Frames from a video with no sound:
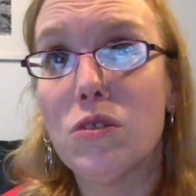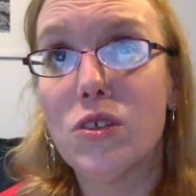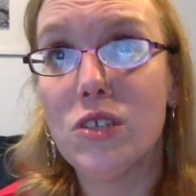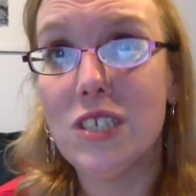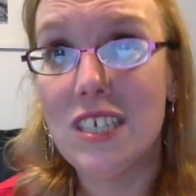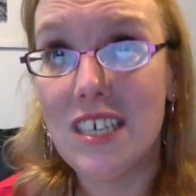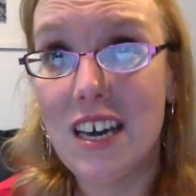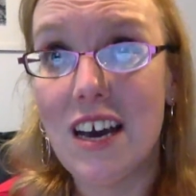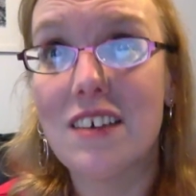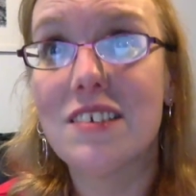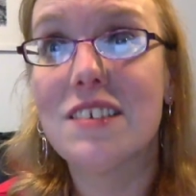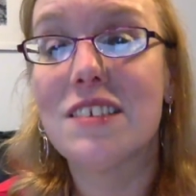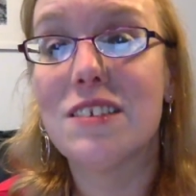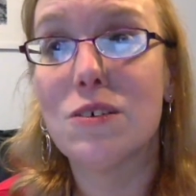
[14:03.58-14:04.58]
the
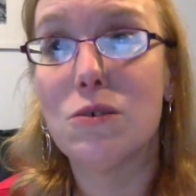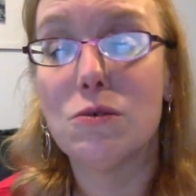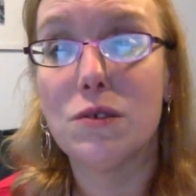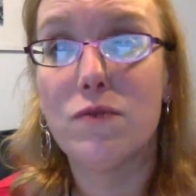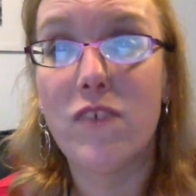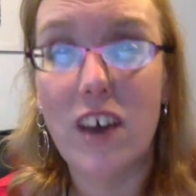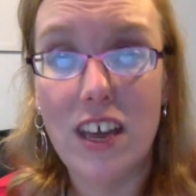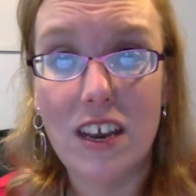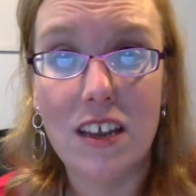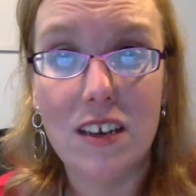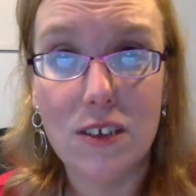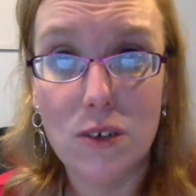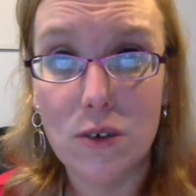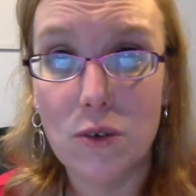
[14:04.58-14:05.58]
DS, who's
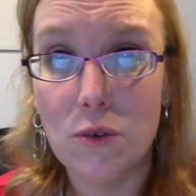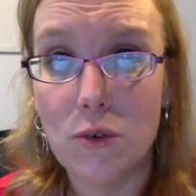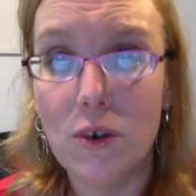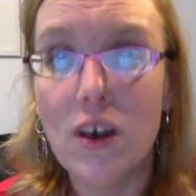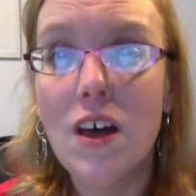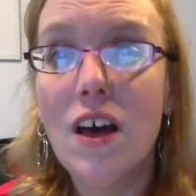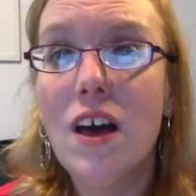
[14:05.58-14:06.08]
vetted, who,